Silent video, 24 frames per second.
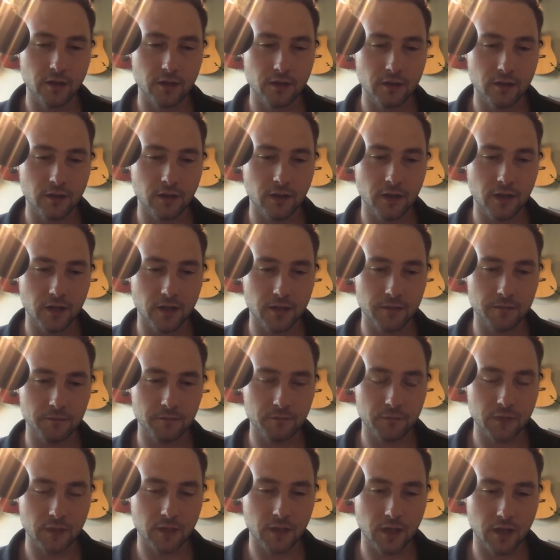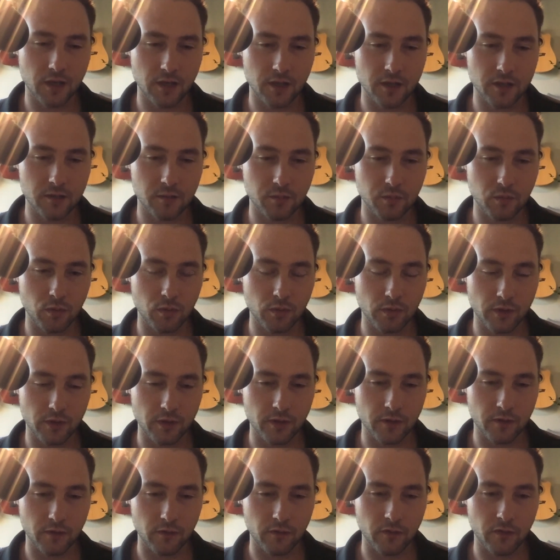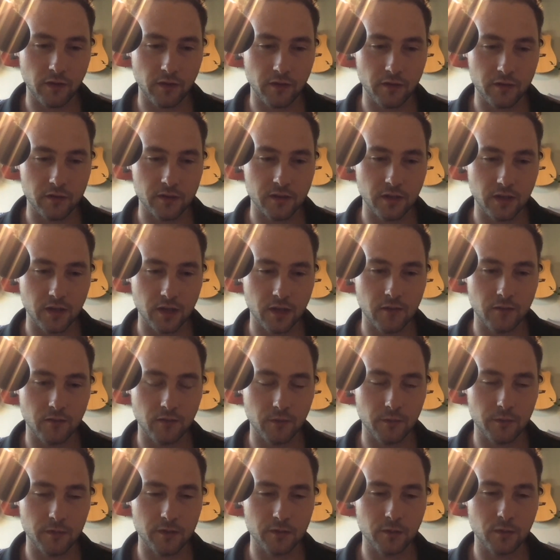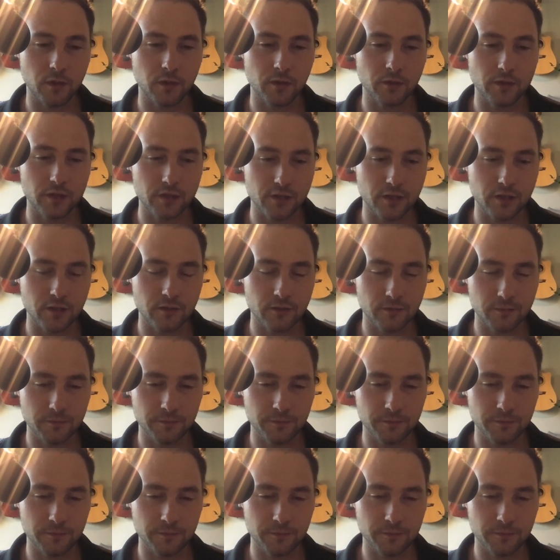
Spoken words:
to kind of explore the different flavors that come from this one region.